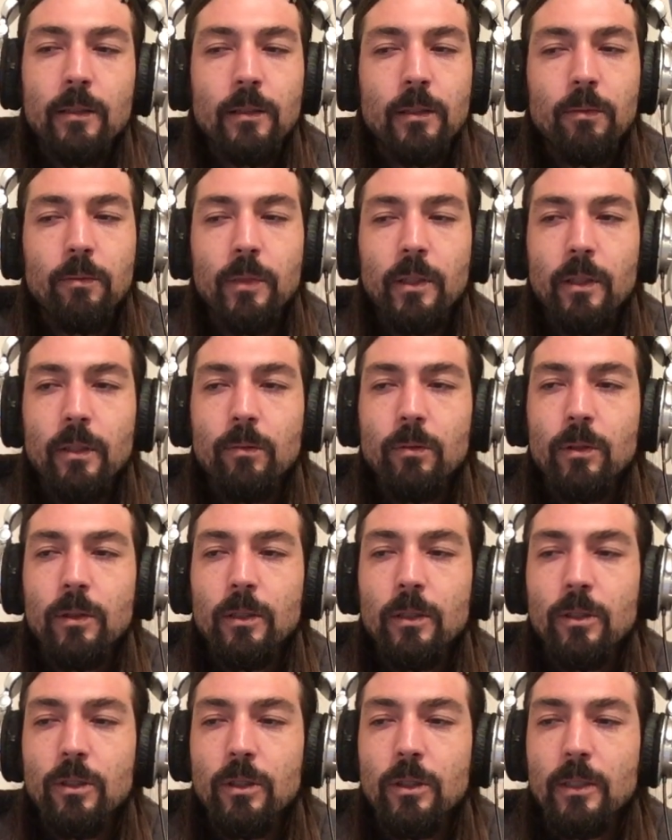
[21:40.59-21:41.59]
to be able to
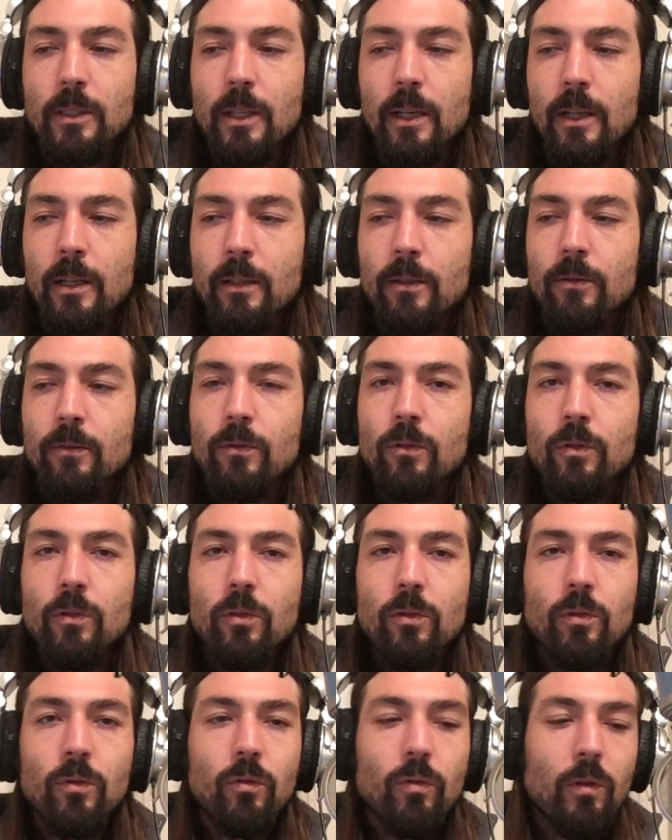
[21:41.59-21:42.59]
just kind of
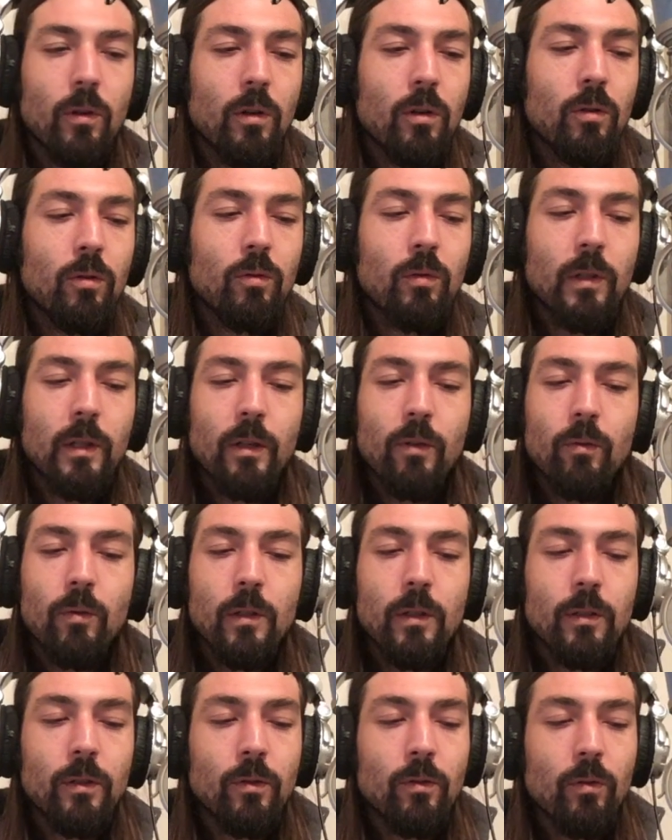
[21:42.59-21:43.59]
grow what I want
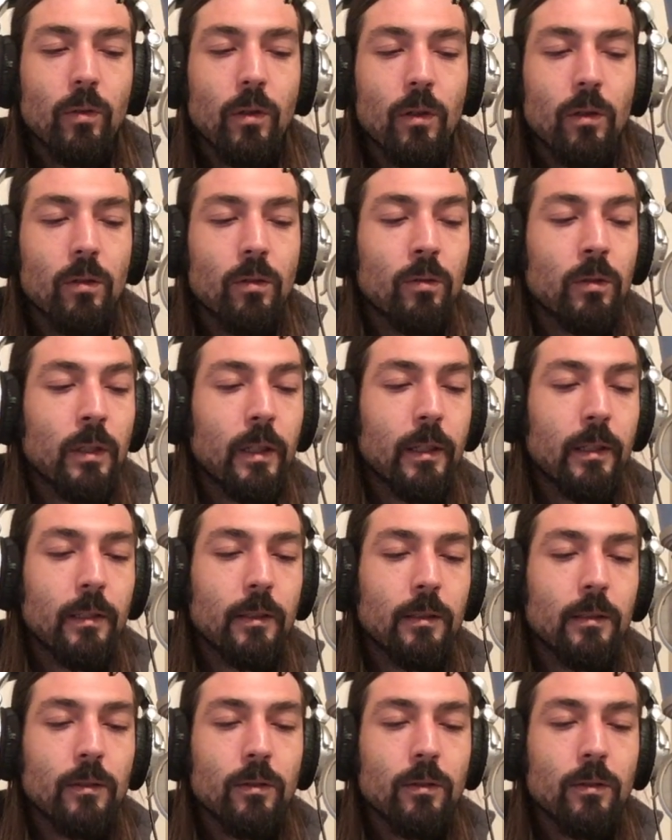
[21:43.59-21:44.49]
to grow, like